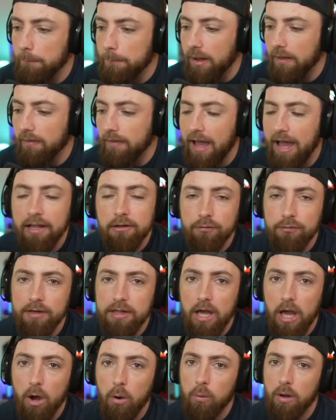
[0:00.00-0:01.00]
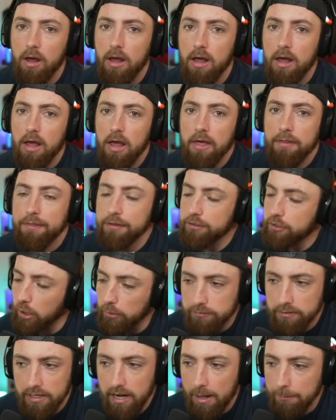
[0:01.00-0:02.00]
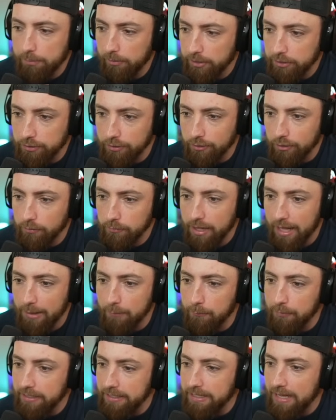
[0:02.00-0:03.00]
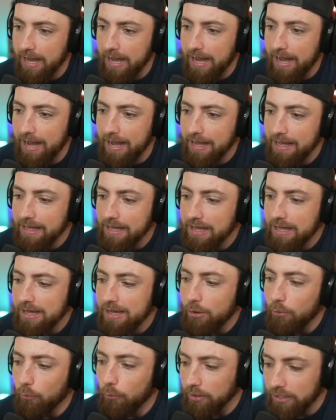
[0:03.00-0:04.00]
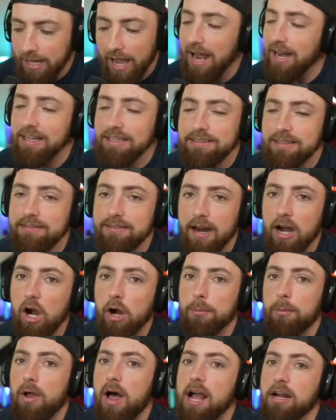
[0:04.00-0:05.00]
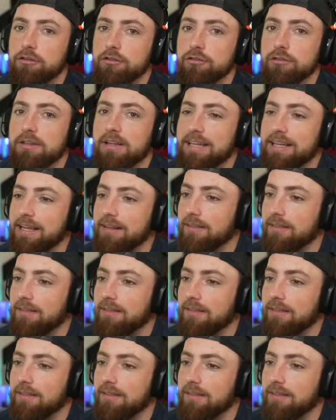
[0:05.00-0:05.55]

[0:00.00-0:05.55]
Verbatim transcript: But last video, the GOAT did not play good. Okay, we uh, we kind of did terrible, actually. Like a